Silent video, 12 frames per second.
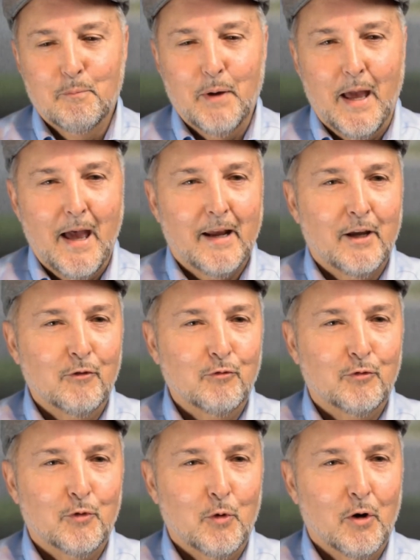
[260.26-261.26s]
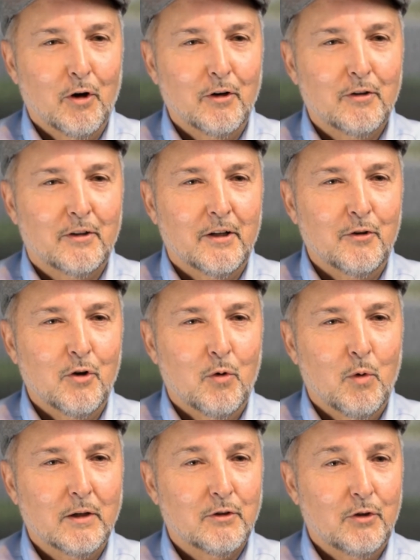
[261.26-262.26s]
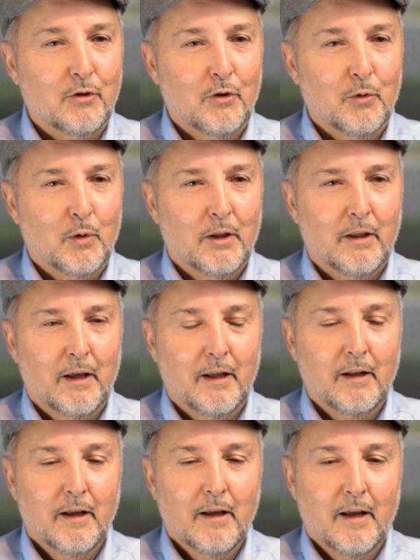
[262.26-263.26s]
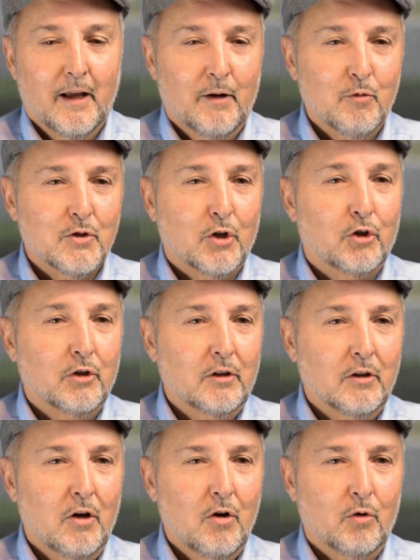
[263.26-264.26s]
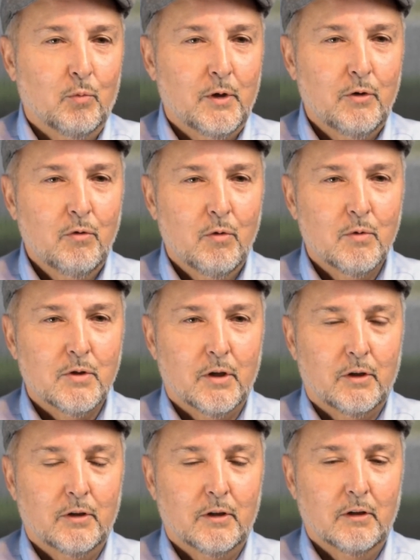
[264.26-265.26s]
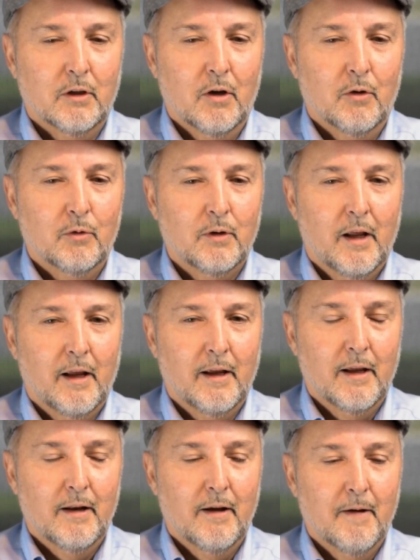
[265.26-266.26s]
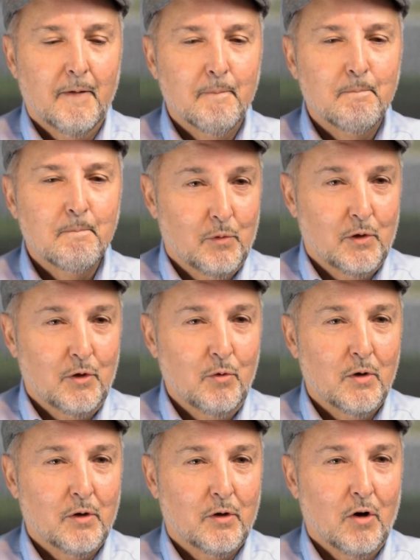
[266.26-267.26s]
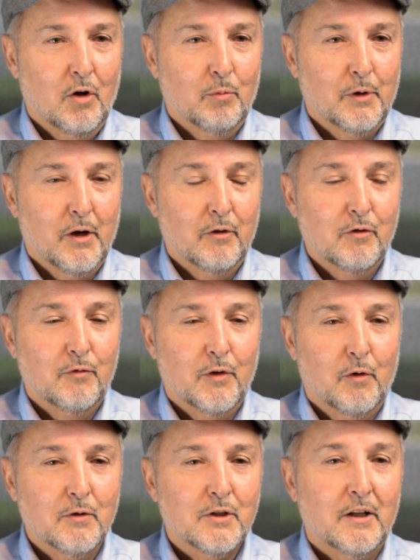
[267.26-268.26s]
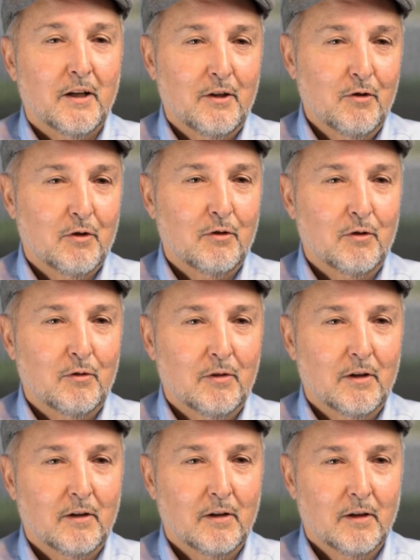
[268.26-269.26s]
Back and forth, didn't know what to do with it. And it was a good loan. We knew it was a good loan. And you called me on the phone, said that you could do the